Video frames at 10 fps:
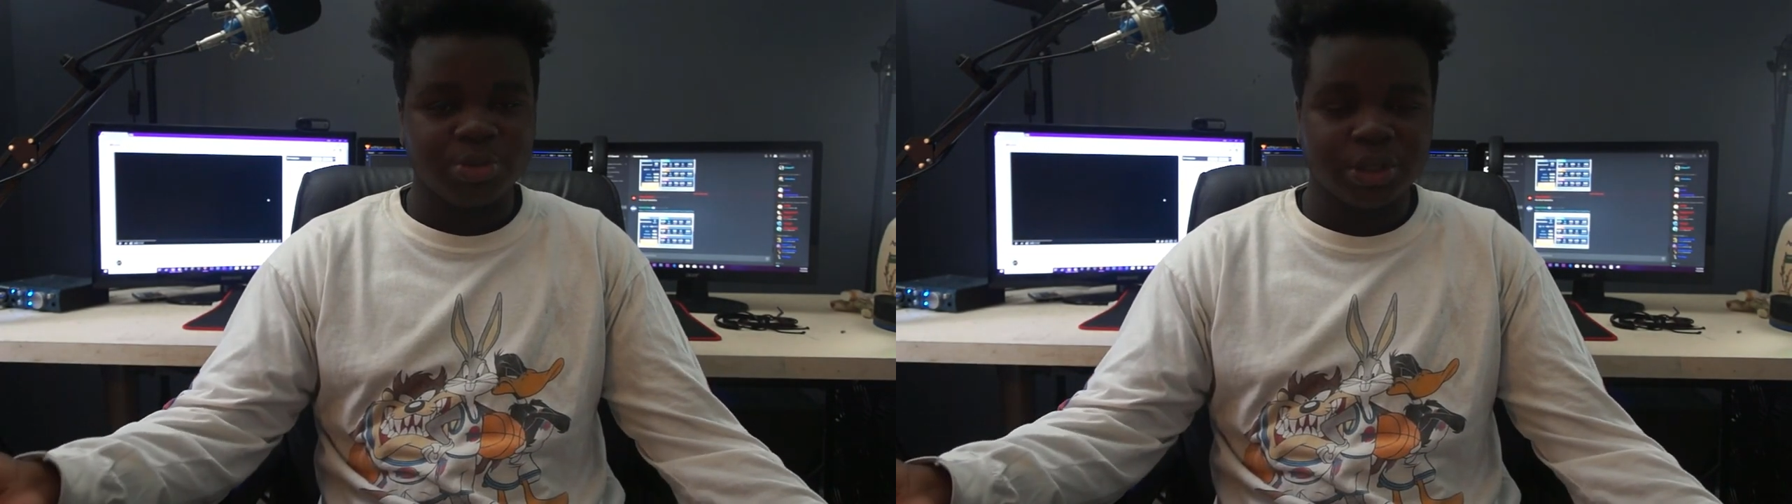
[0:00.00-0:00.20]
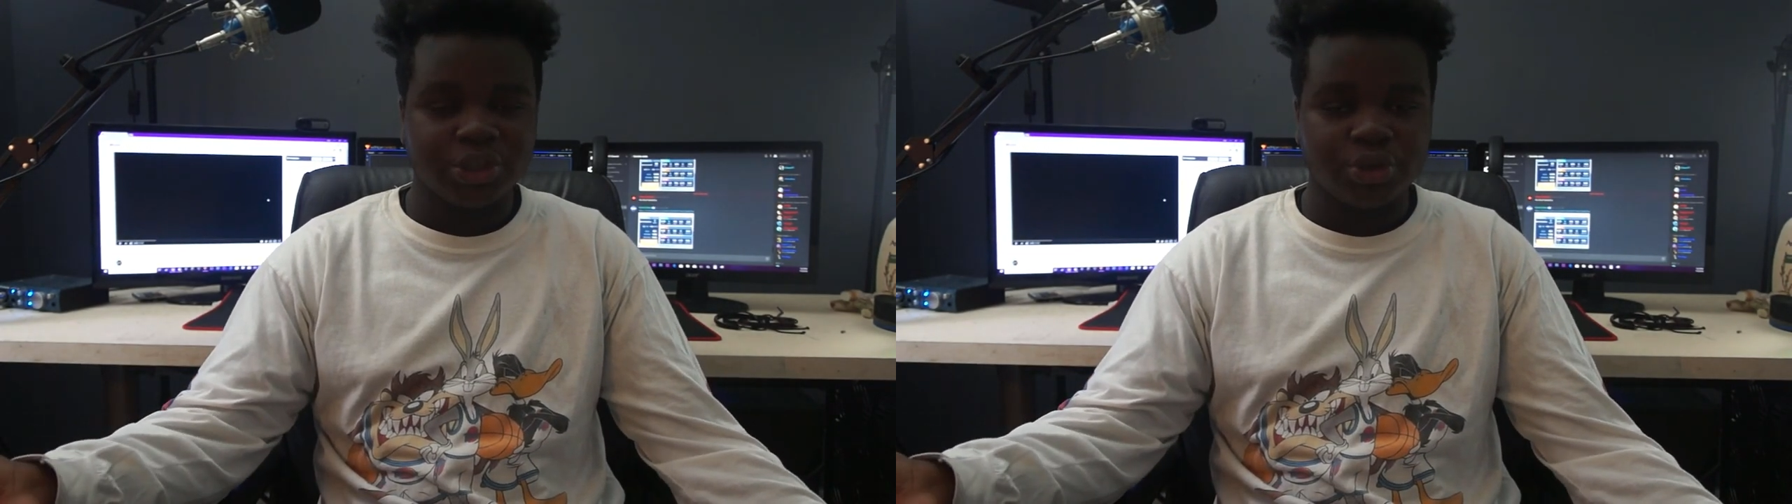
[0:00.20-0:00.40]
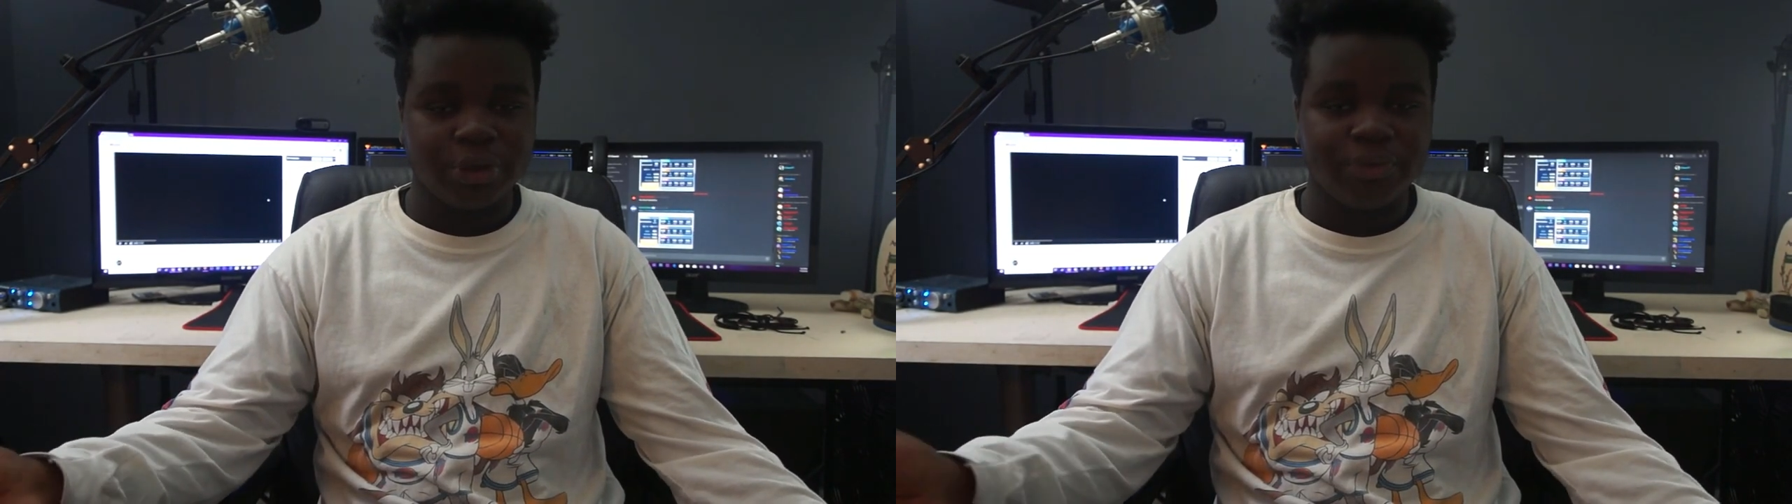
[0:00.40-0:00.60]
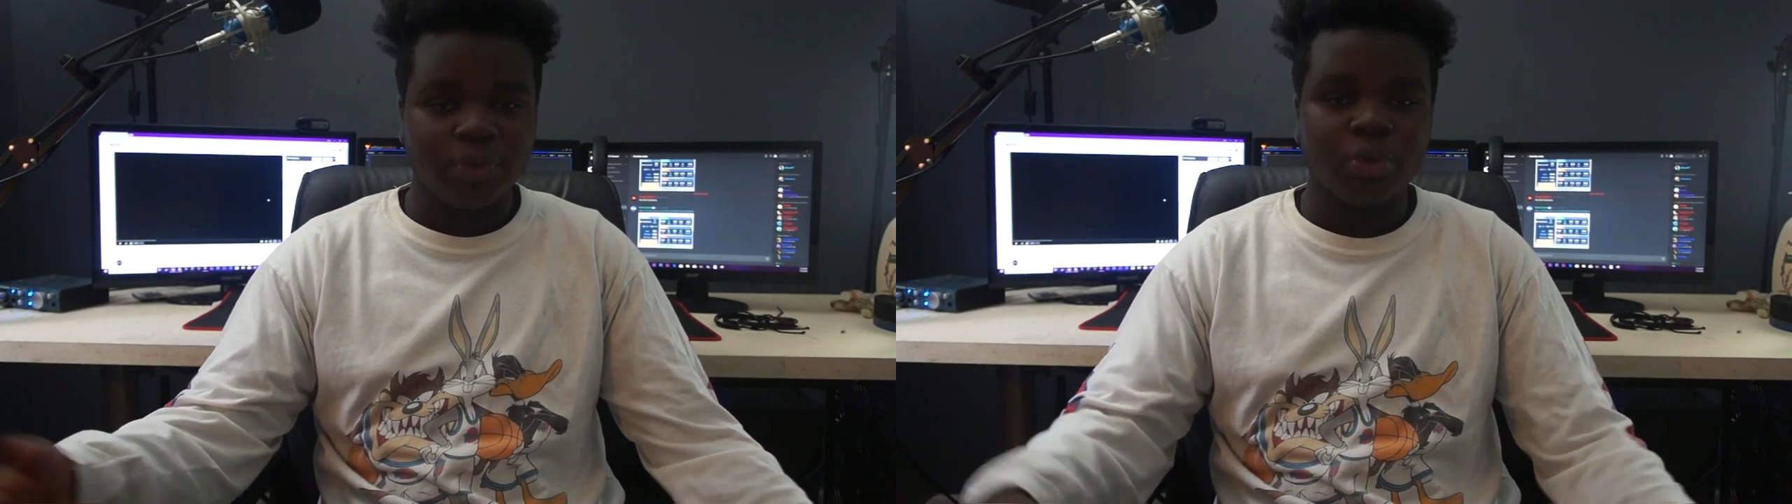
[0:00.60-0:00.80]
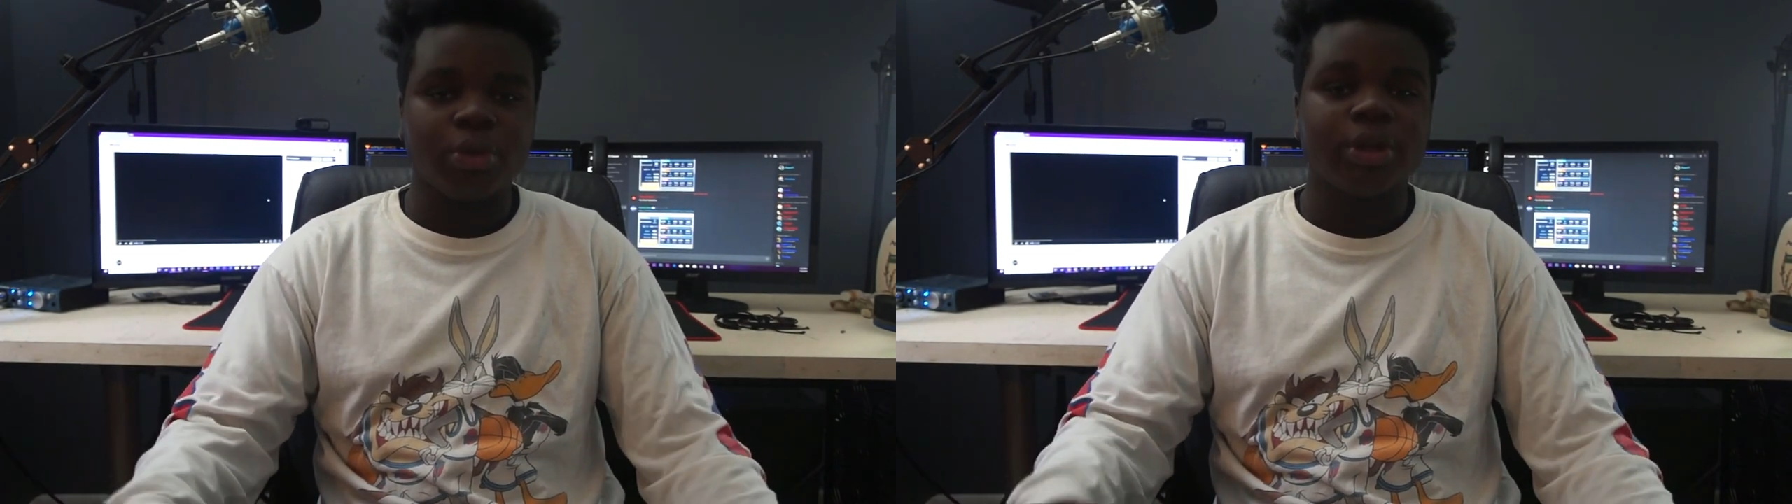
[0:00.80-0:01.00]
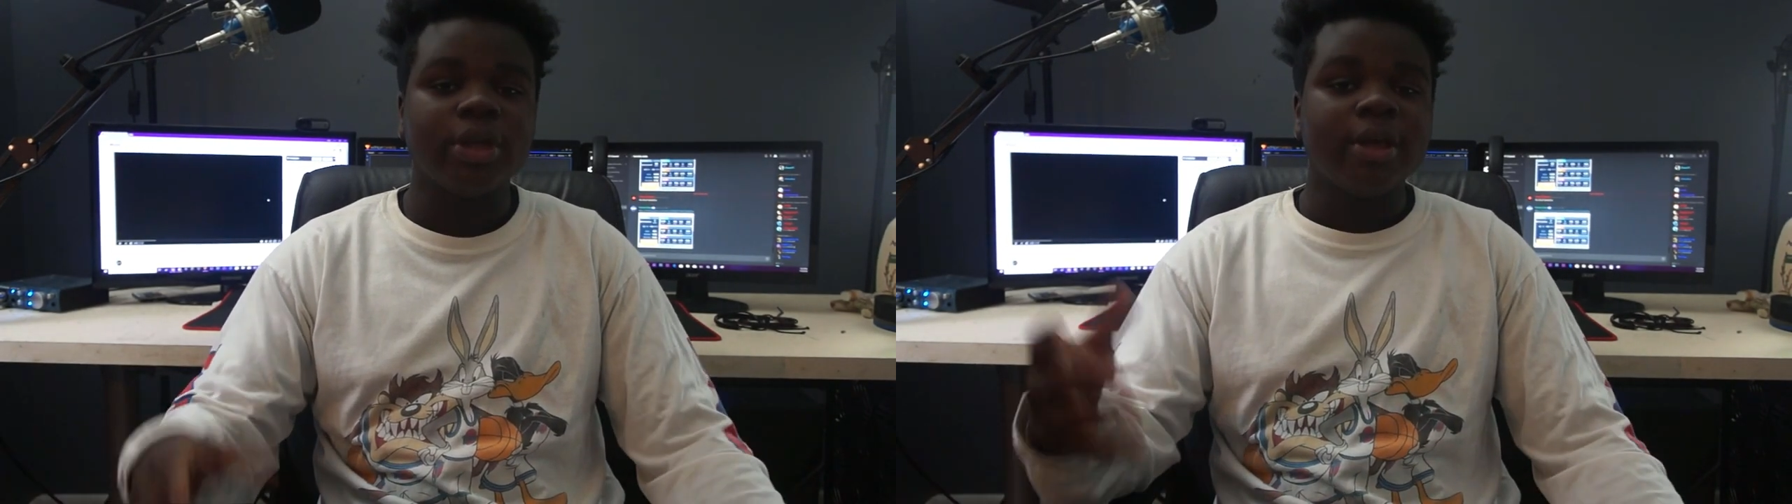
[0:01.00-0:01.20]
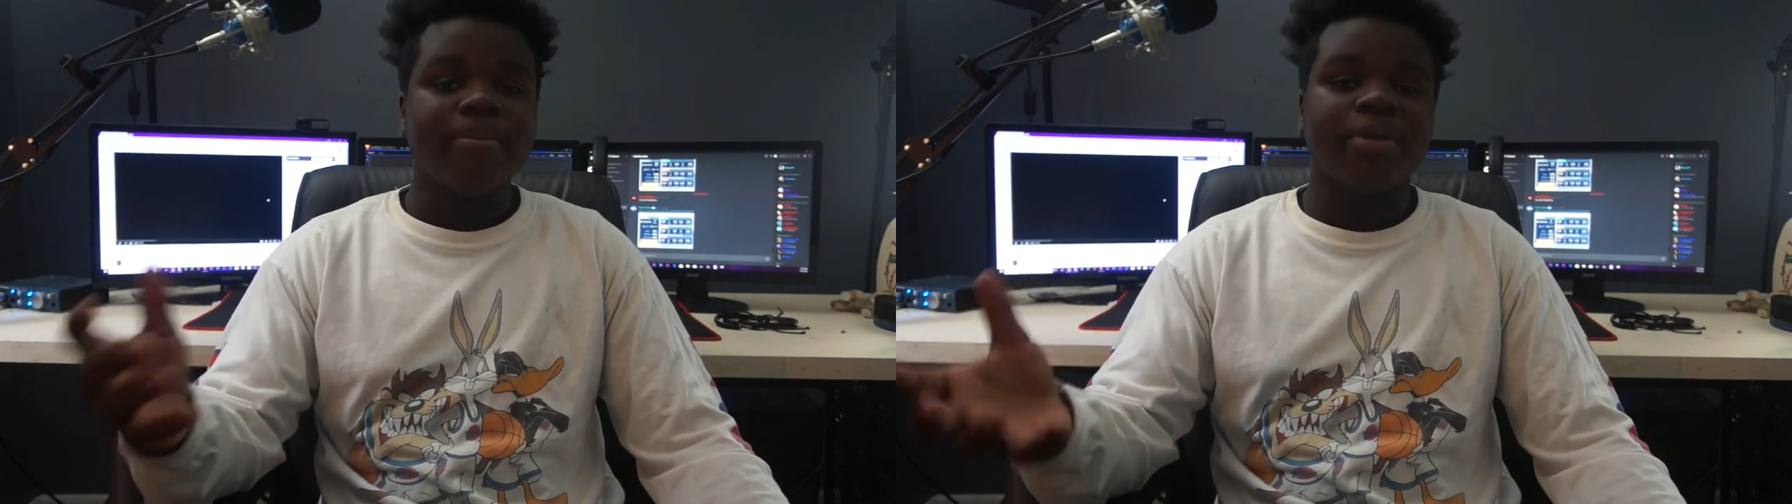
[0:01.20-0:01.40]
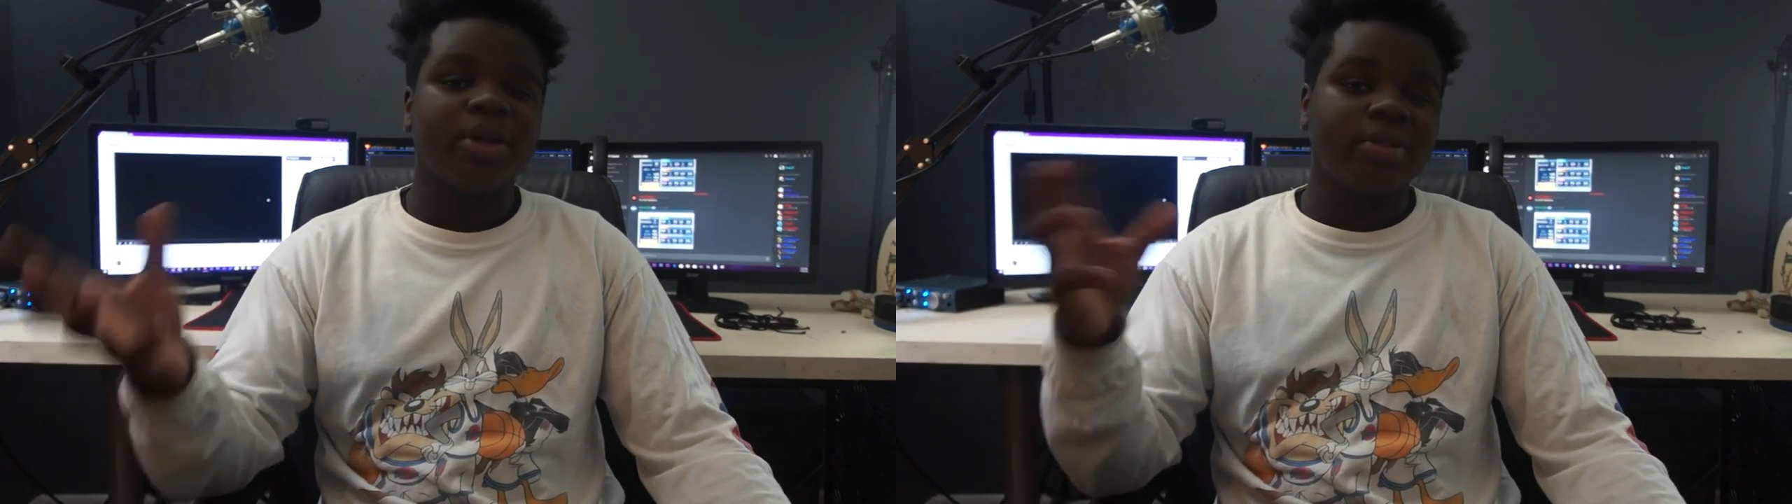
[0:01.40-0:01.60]
Pretty straightforward,
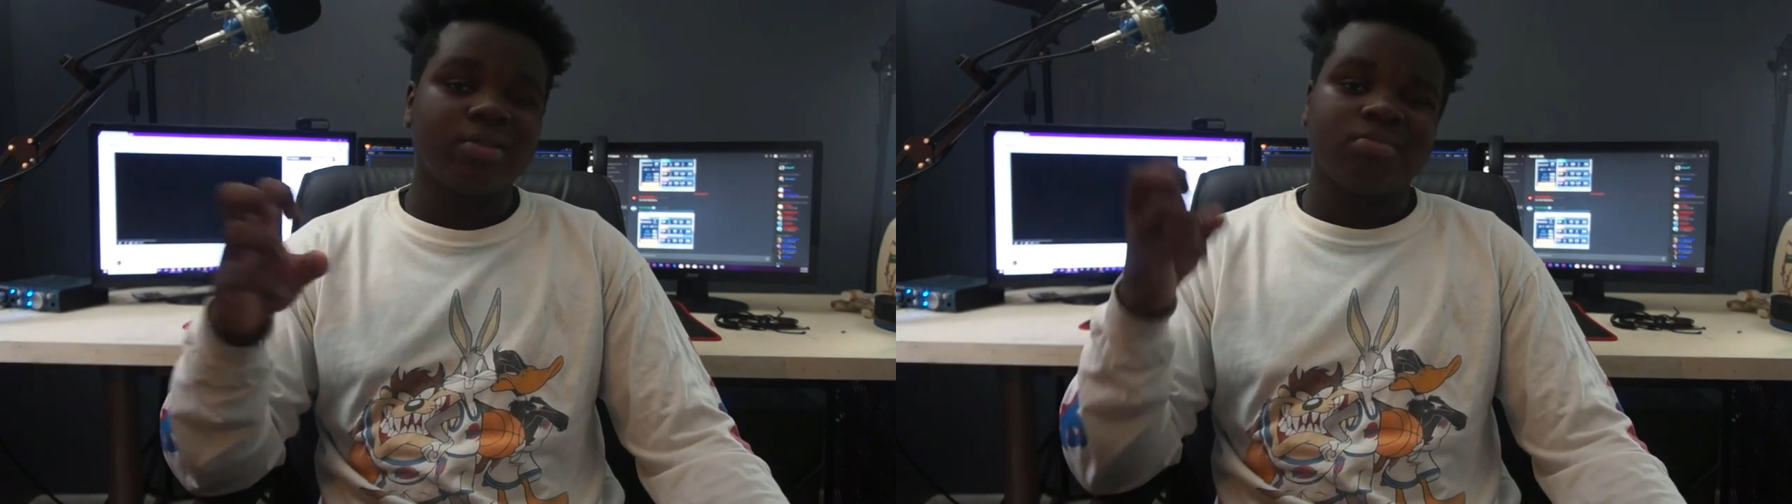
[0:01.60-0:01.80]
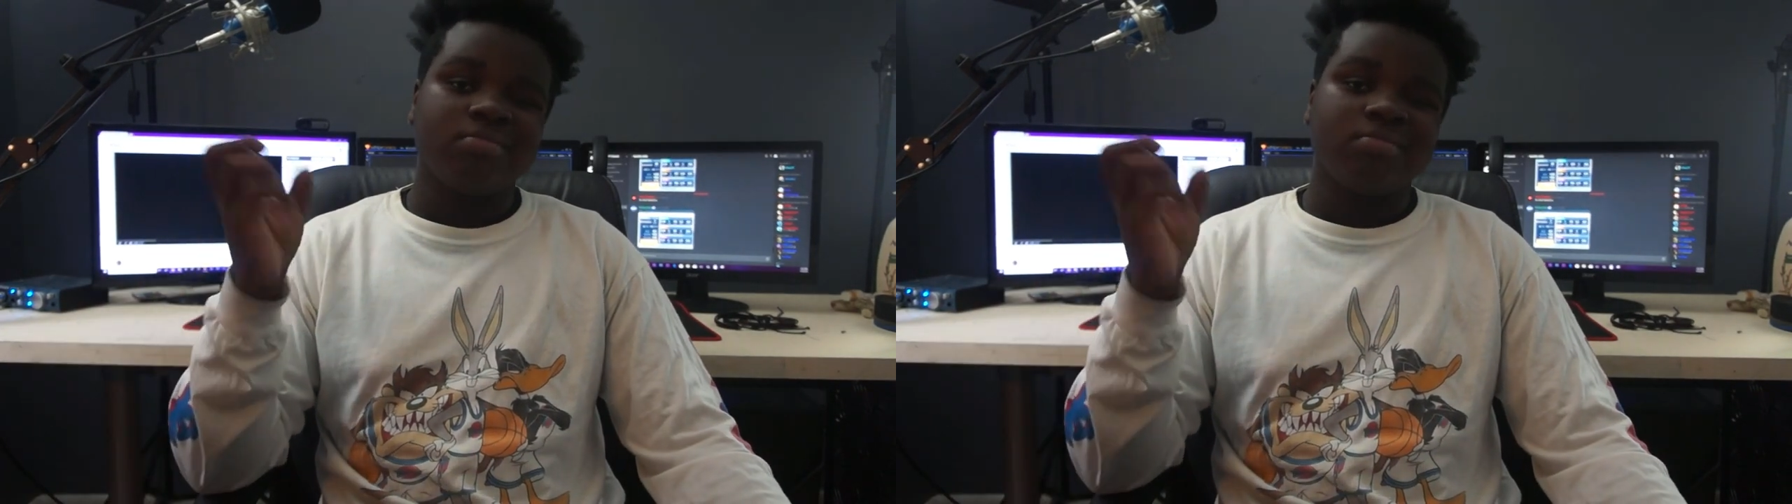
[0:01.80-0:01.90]
but